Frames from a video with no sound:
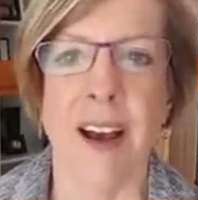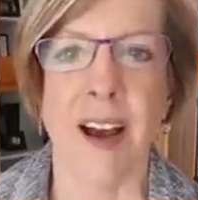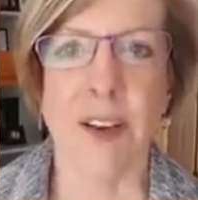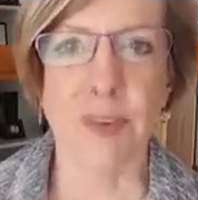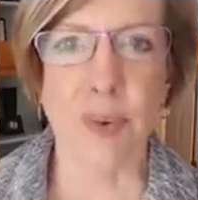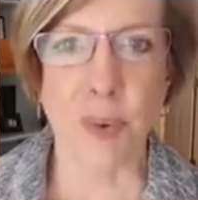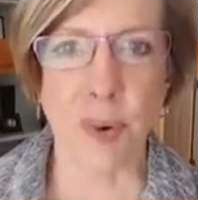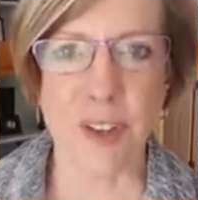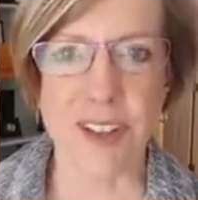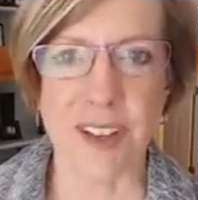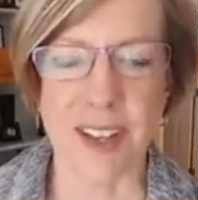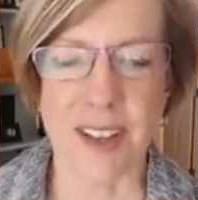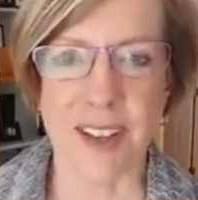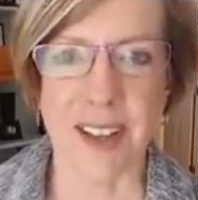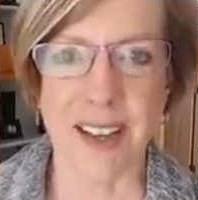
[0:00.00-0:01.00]

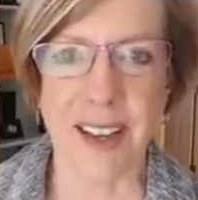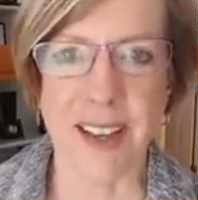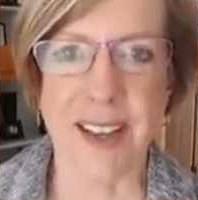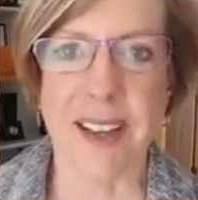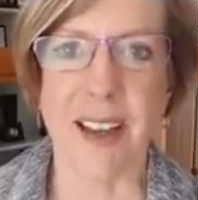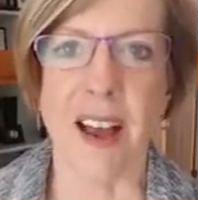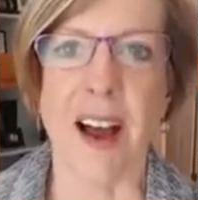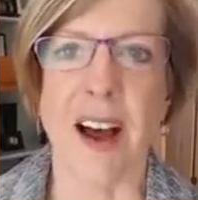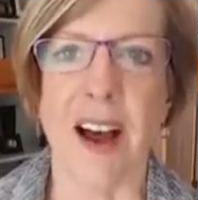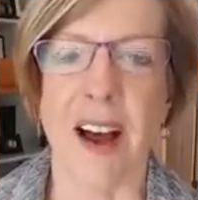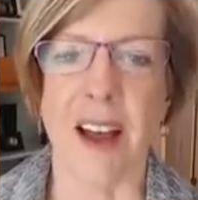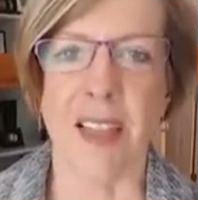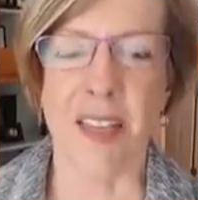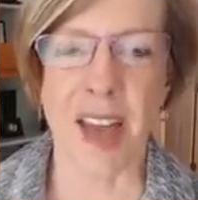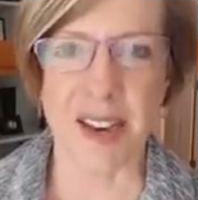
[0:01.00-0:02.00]
Unfortunately,
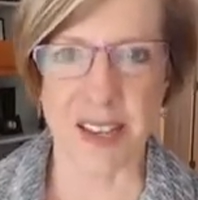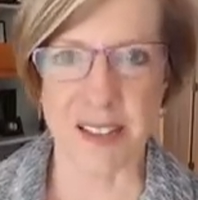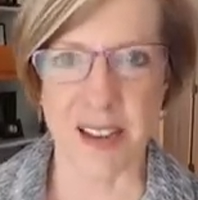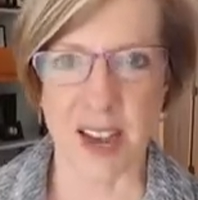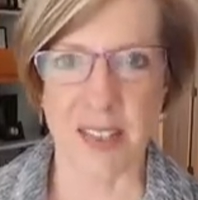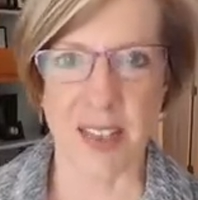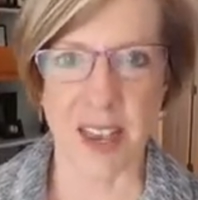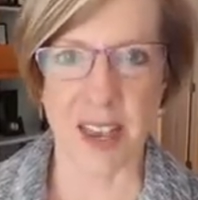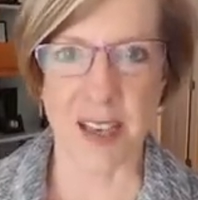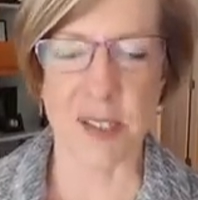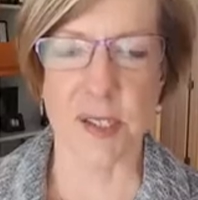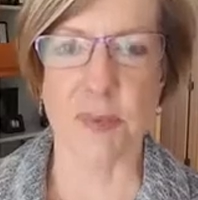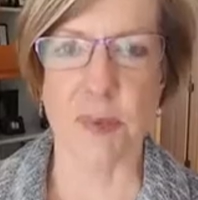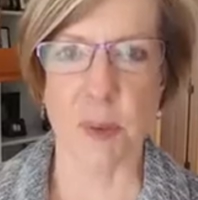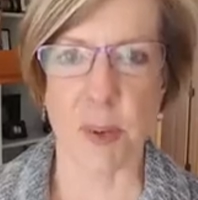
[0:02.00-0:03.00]
that is not the
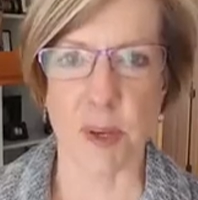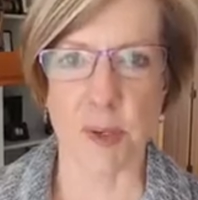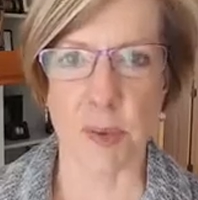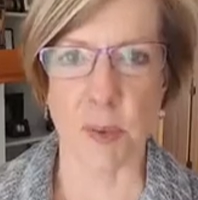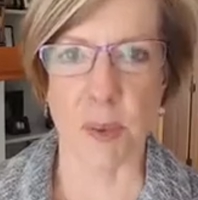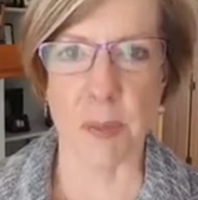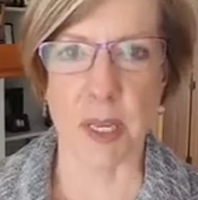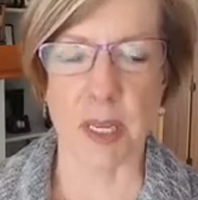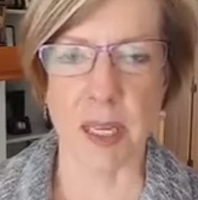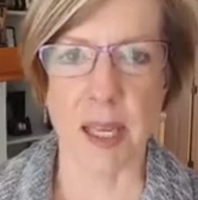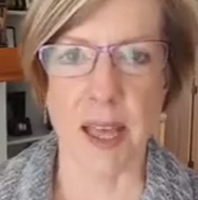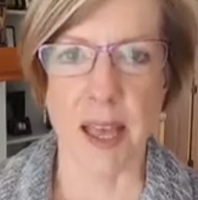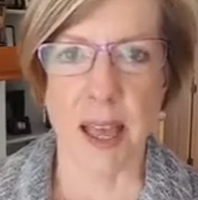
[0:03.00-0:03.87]
case for most women.